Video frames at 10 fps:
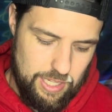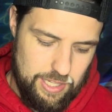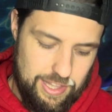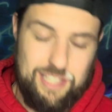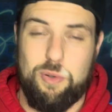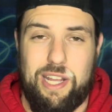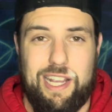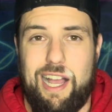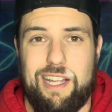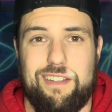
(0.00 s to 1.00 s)
That's what I
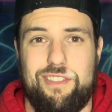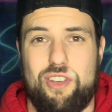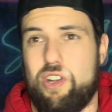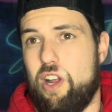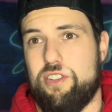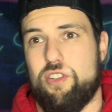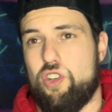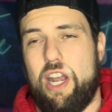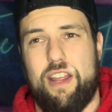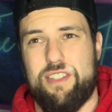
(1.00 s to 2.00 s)
got. You could also
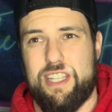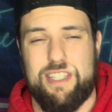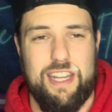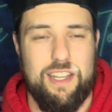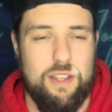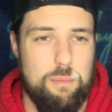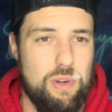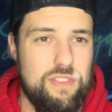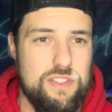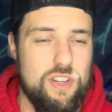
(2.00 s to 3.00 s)
trade, as I said in a
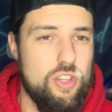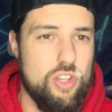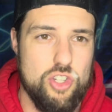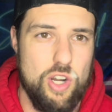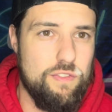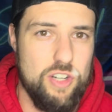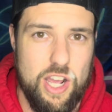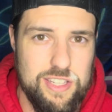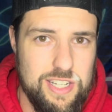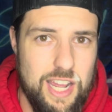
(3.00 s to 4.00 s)
previous video, you could trade for
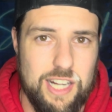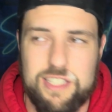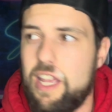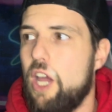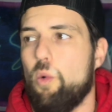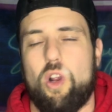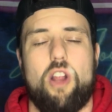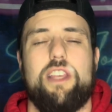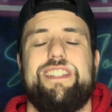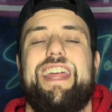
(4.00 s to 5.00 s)
Dawson Knox.
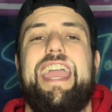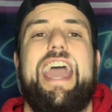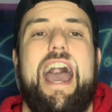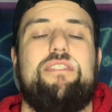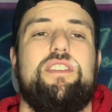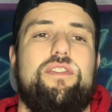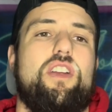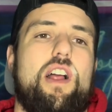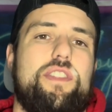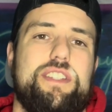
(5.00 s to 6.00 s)
Regardless, they have to
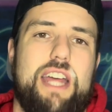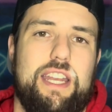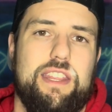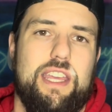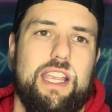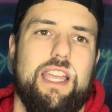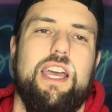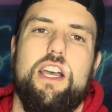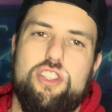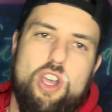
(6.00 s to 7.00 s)
figure out this tight end thing.
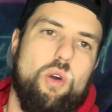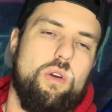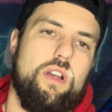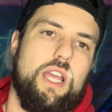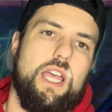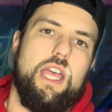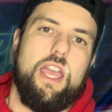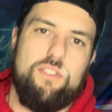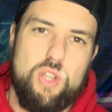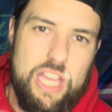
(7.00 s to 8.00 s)
So
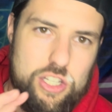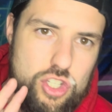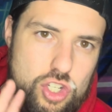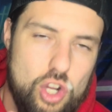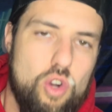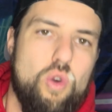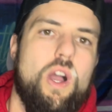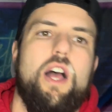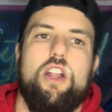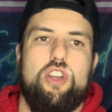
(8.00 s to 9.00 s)
if you get
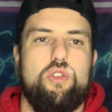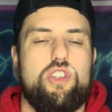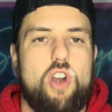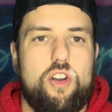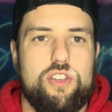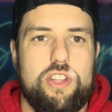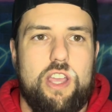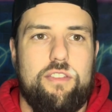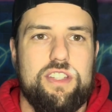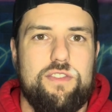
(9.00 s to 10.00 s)
2 new starters on the
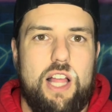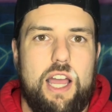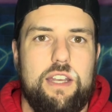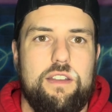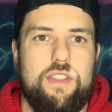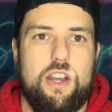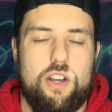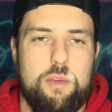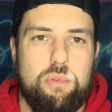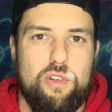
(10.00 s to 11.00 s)
offensive line that are
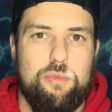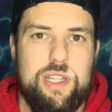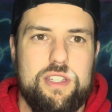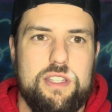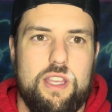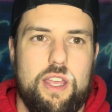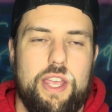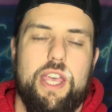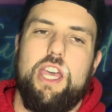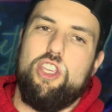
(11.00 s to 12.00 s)
improvements,
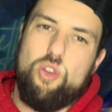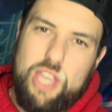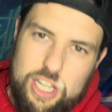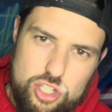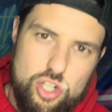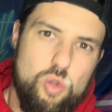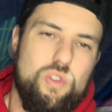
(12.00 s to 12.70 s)
you get 2